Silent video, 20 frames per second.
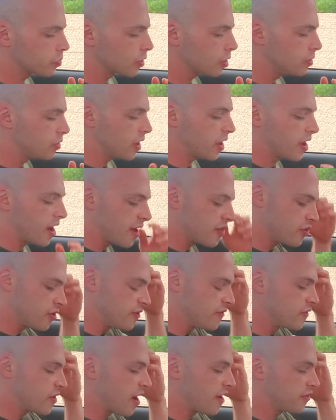like, either
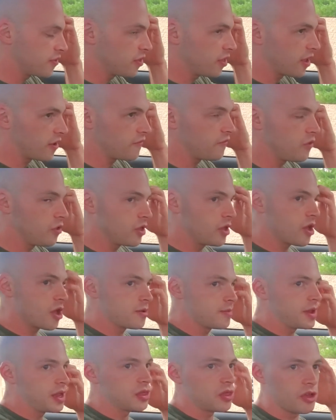you've got the, like, fully
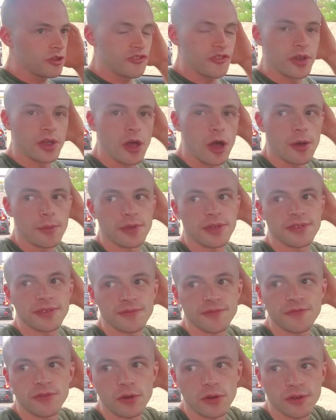automated luxury
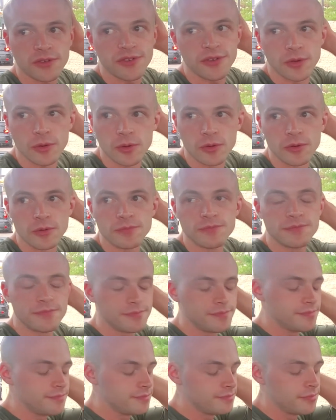communism folks who
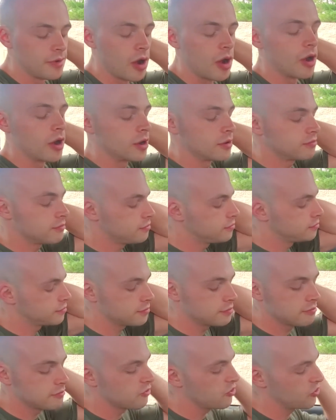are
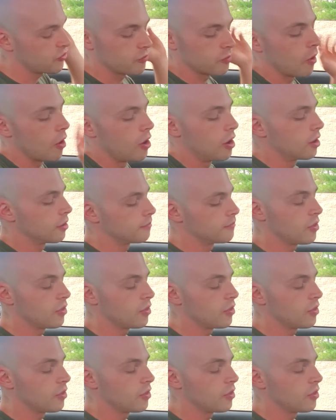just wrong.